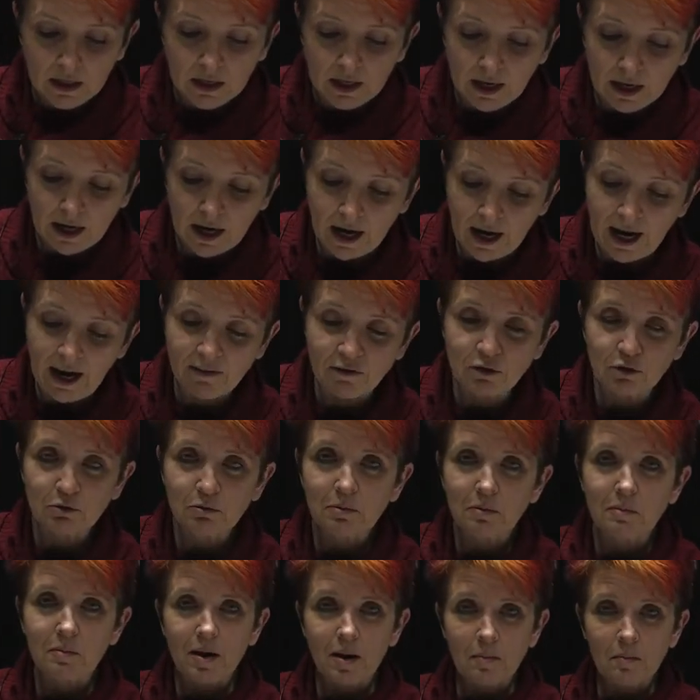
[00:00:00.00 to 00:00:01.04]
And I have to
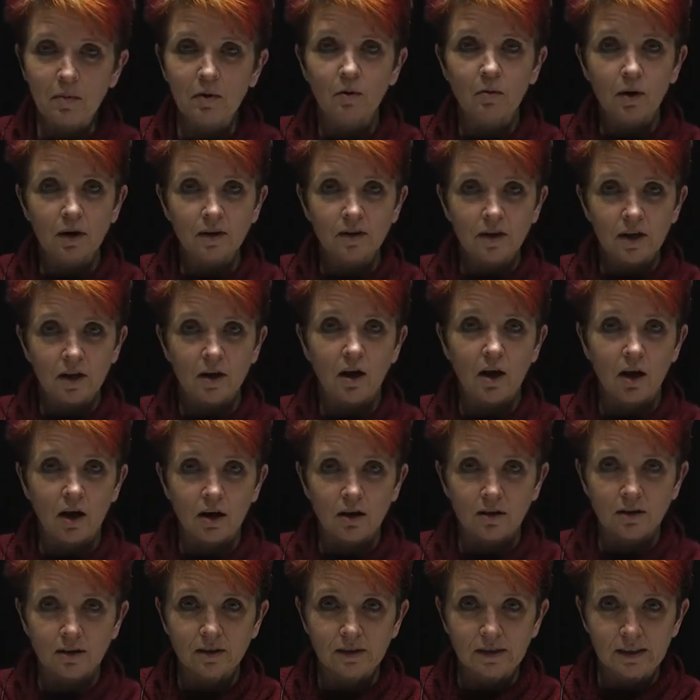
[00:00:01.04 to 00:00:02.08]
remember what they
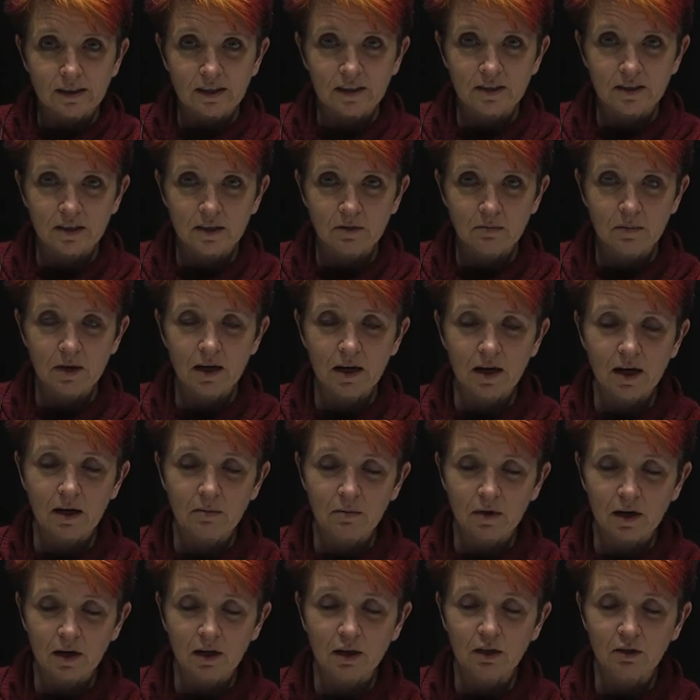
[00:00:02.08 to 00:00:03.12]
are, because in a minute I'm
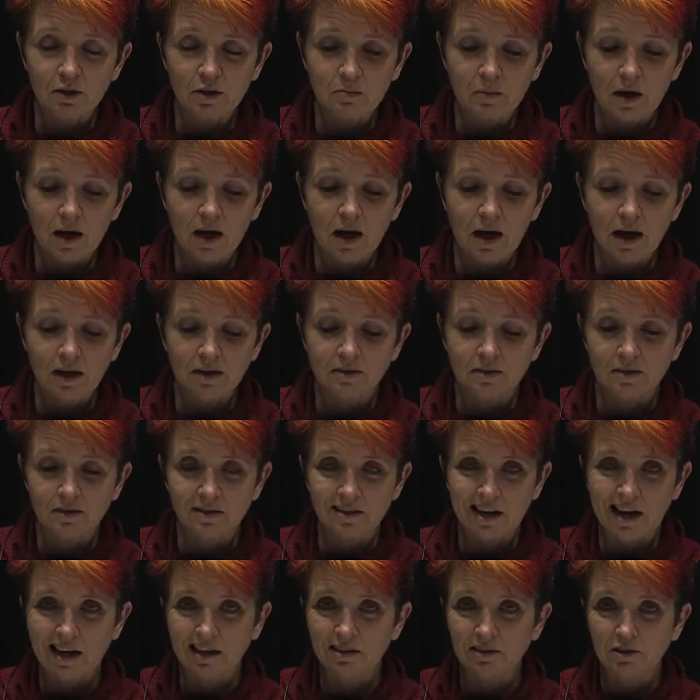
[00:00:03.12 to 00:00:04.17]
going to close my eyes and
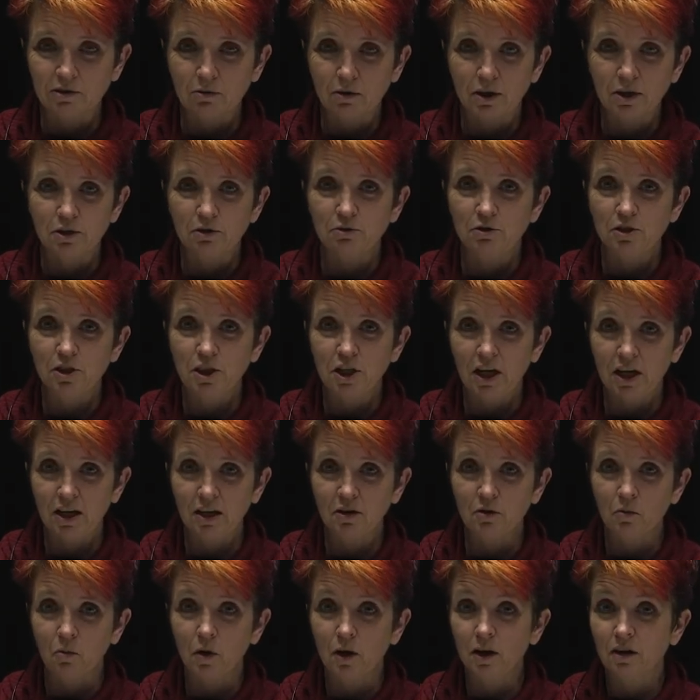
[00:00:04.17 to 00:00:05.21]
Zach is going to
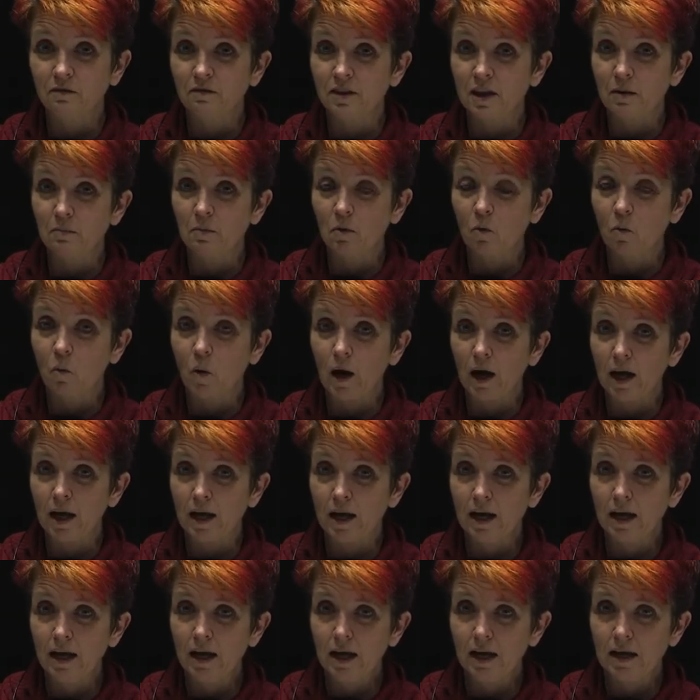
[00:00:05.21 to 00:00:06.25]
take one of them
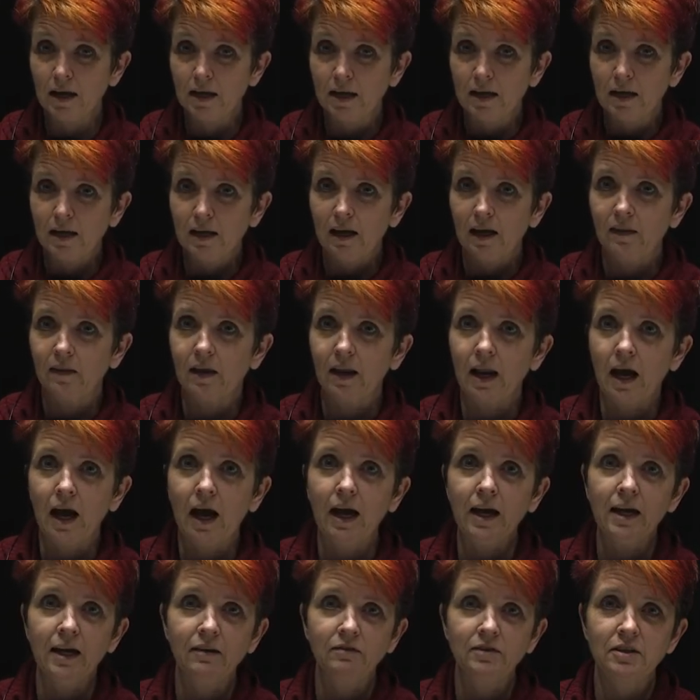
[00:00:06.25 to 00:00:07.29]
away, and then
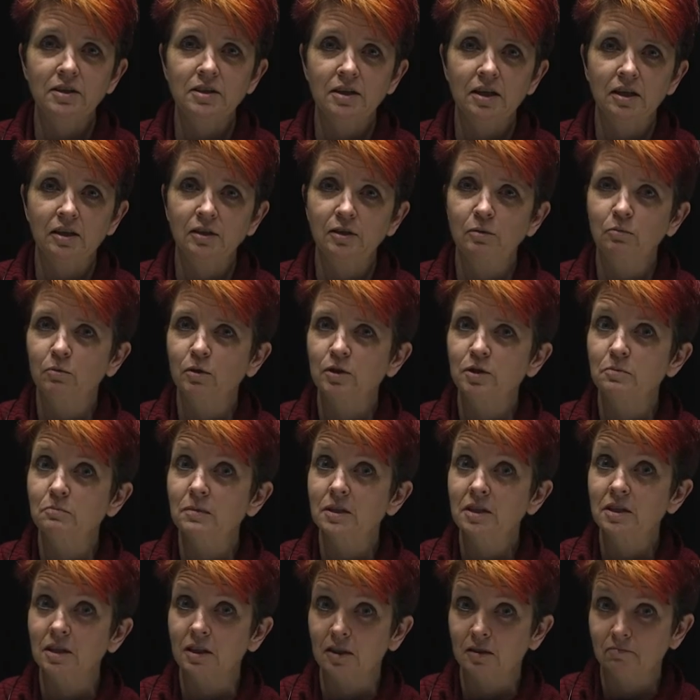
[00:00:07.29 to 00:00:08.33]
I have to tell him what's
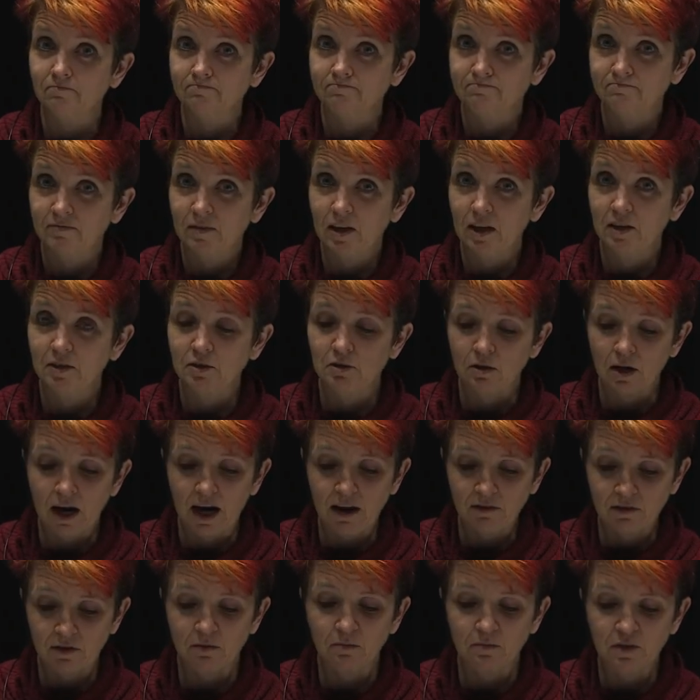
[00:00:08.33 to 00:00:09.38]
missing. Okay, so I
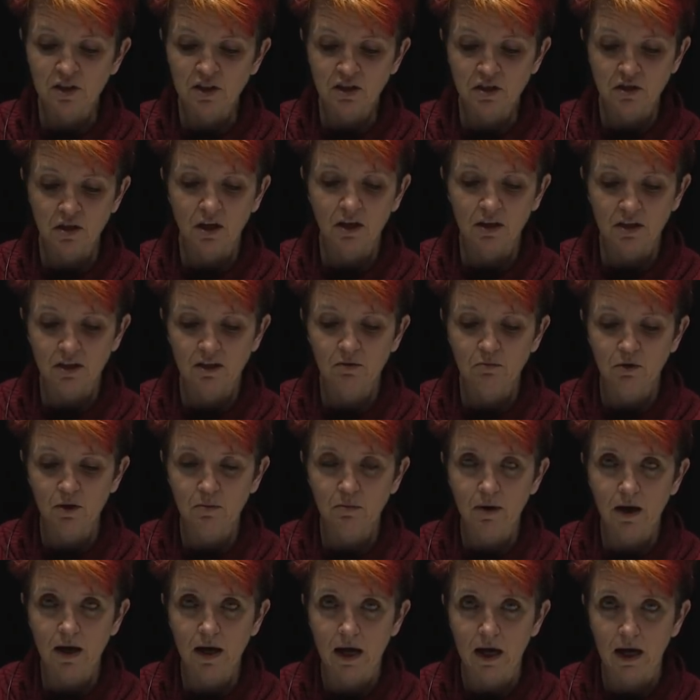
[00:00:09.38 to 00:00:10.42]
have to study them with
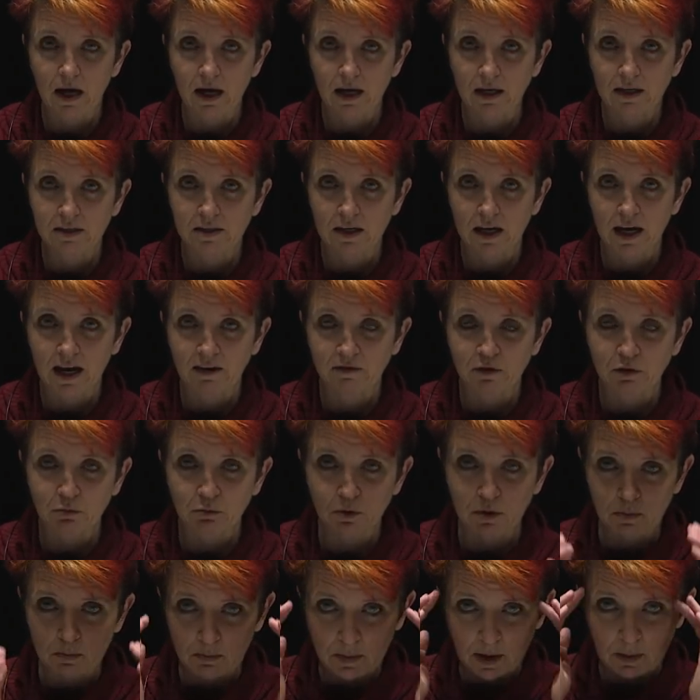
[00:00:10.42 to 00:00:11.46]
my eyes, I have to
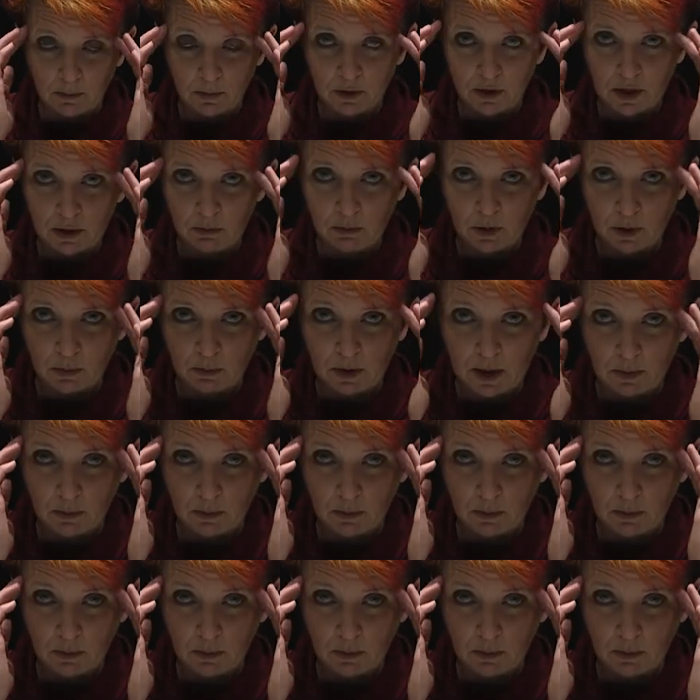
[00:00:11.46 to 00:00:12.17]
remember them with my